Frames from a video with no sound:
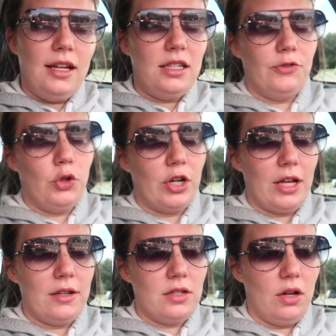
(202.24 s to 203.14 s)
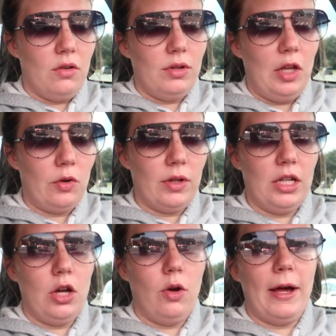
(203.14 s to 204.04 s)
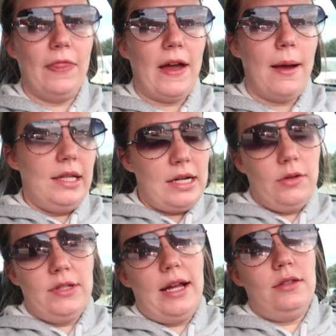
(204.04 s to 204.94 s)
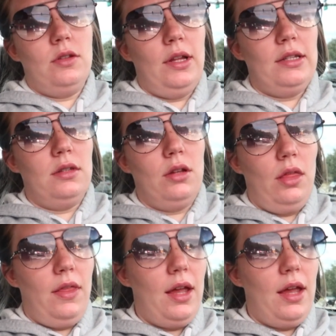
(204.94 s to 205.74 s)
it's Florida, so you don't really know about that. It's outside, so that's the good